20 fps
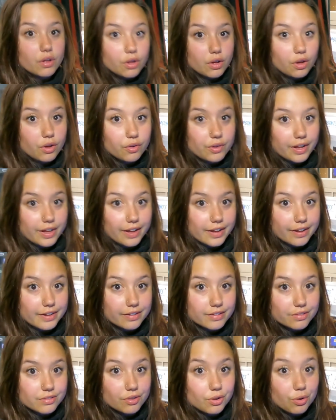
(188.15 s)
Okay,
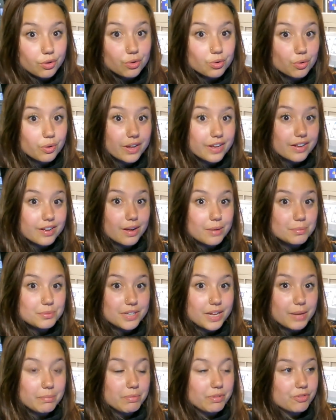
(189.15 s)
so quick
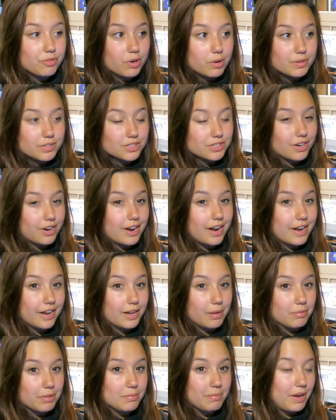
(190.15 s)
update before we start
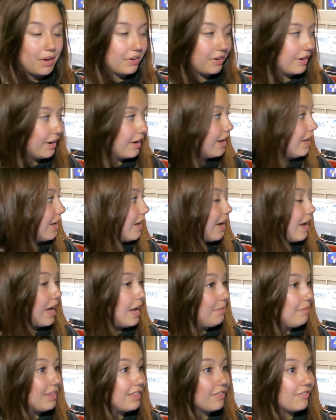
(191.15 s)
heading up the mountain.
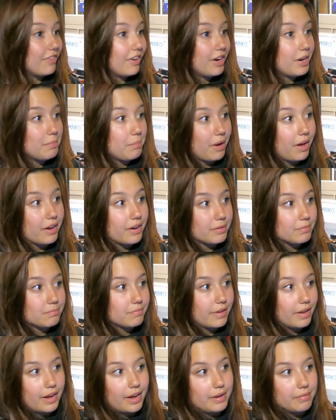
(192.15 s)
I'm at the very
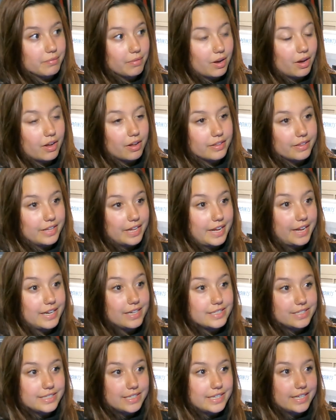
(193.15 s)
bottom. I'm on the
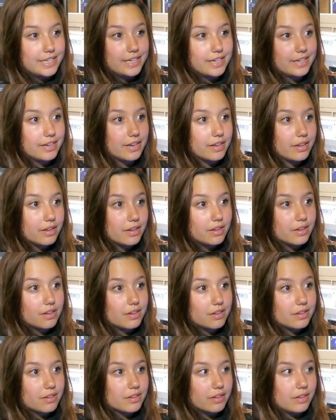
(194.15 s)

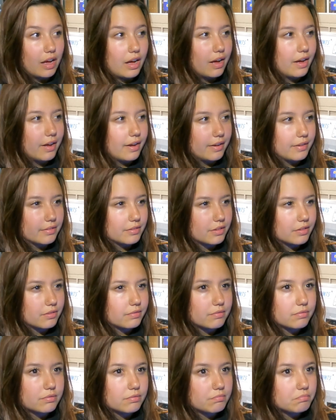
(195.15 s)
18, I
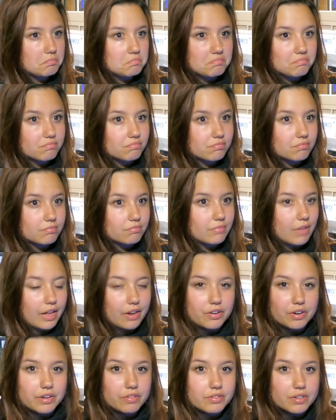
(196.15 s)

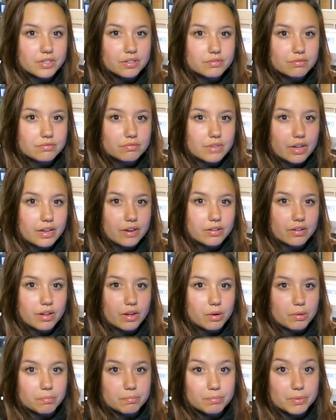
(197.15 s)
don't
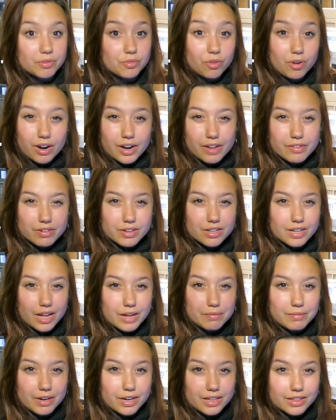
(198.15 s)
know. Before I even
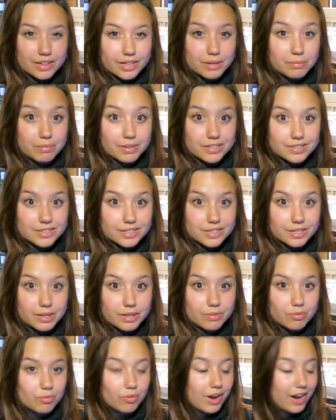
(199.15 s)
climb anything,
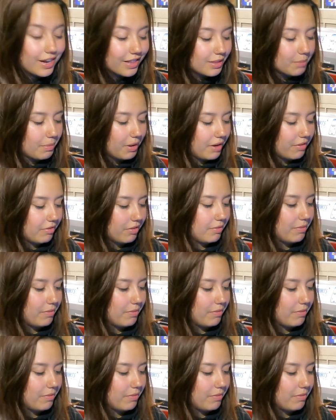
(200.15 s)
basically, right at the bottom of the